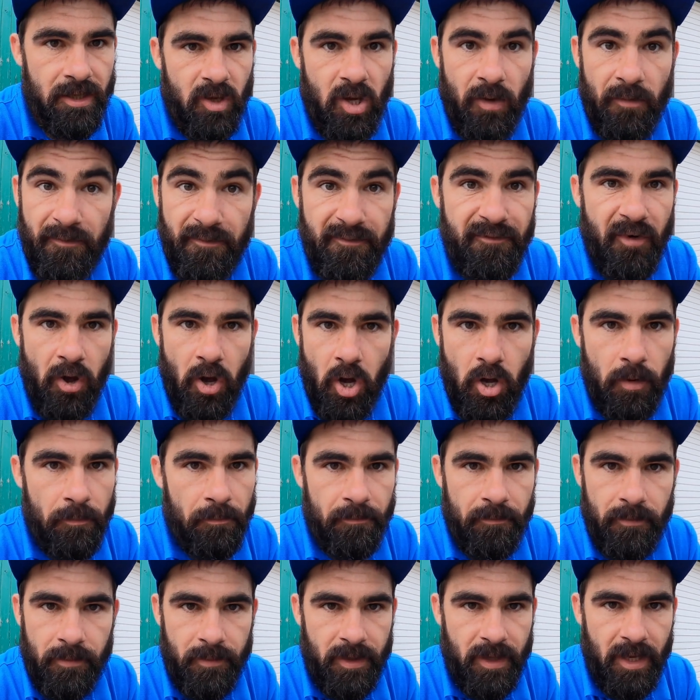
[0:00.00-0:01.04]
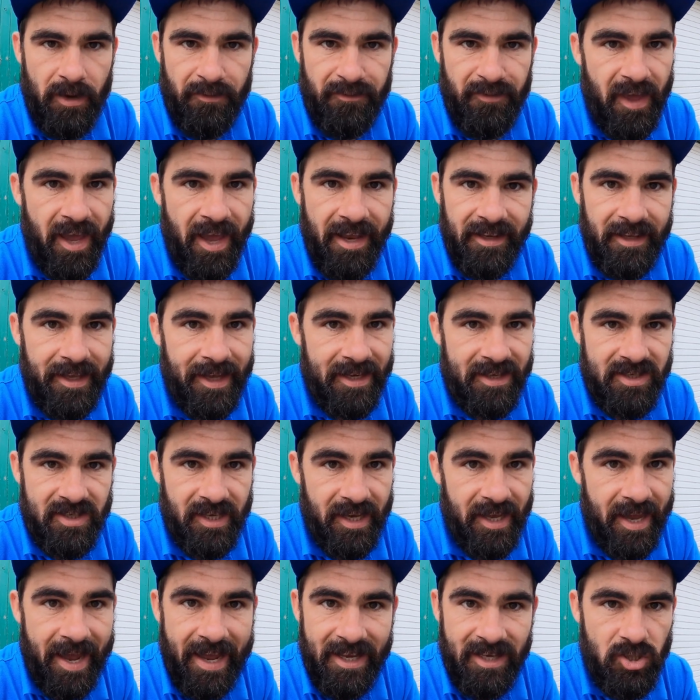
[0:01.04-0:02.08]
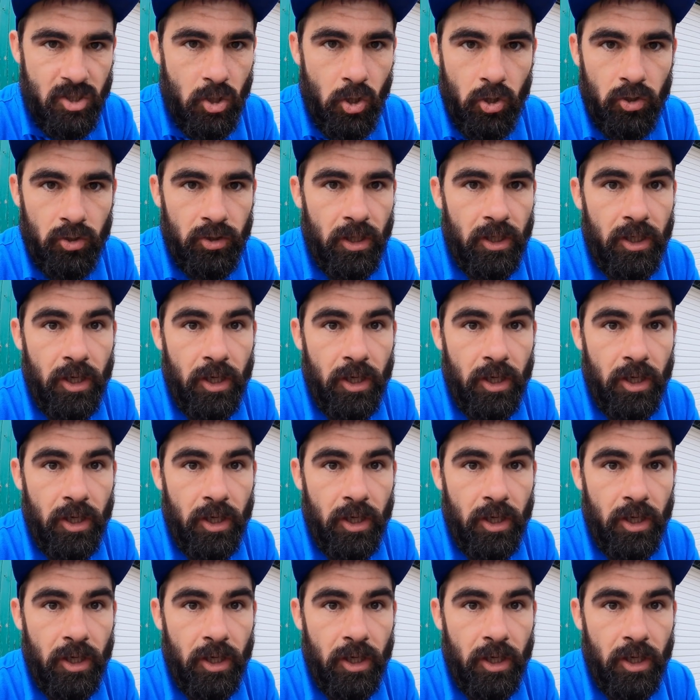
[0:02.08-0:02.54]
confirm if the head gasket has gone.